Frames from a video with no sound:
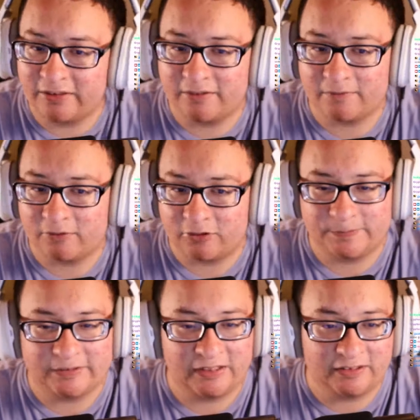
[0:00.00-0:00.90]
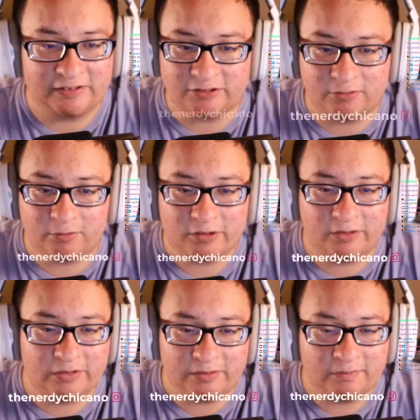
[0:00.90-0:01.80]
Of course, Pinelli is still working
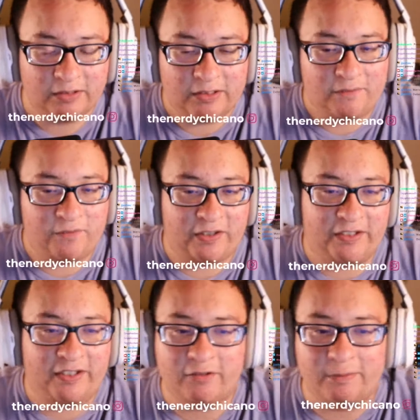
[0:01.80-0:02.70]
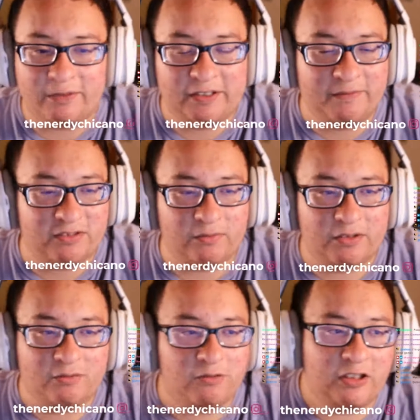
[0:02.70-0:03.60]
with him. Flaiano, I believe, is the one
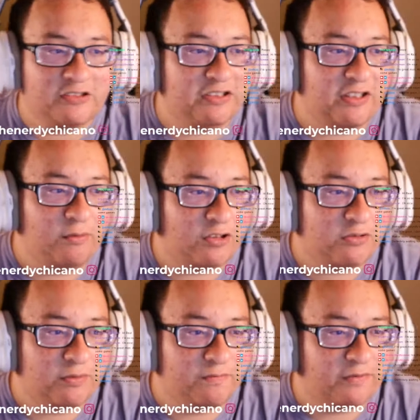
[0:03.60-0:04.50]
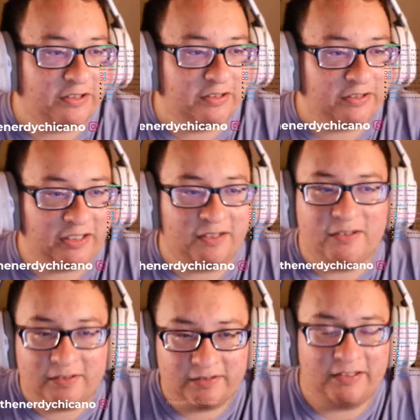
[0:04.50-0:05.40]
who constantly works with
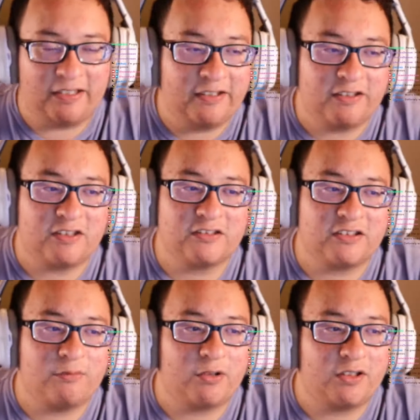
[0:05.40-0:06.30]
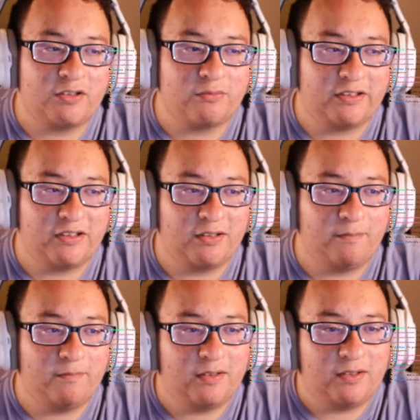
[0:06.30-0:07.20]
he constantly worked with
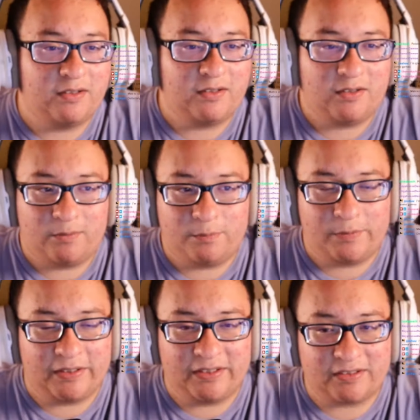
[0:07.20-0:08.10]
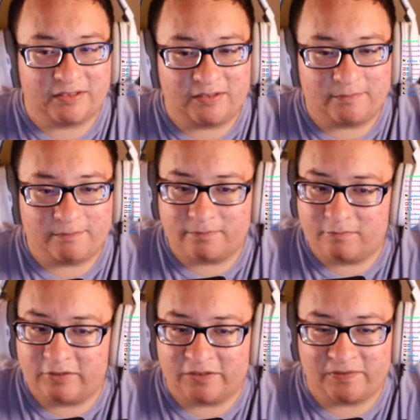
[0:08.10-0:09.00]

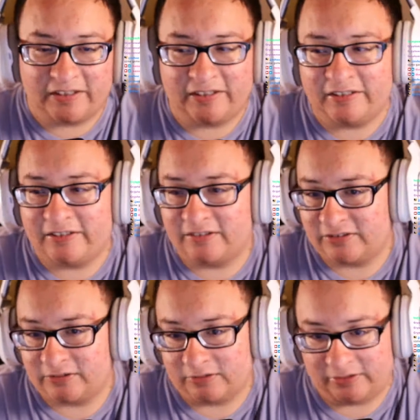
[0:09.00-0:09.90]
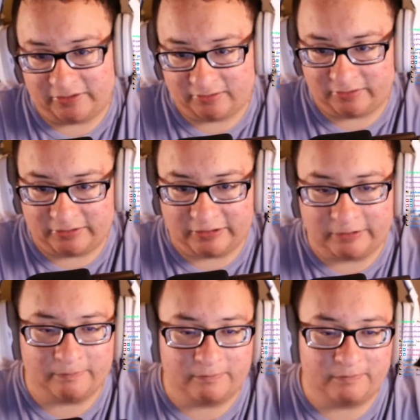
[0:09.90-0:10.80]
Fellini until like
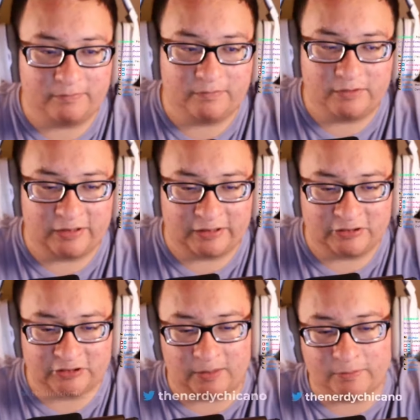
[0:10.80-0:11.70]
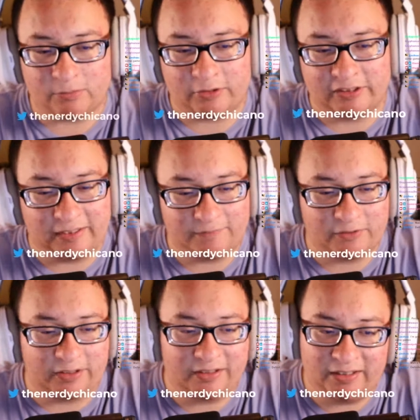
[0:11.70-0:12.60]
him they just stopped working after
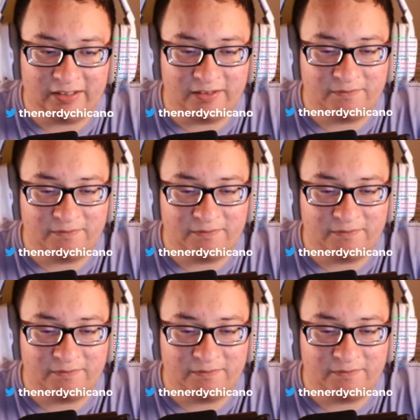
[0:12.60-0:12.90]
8.5.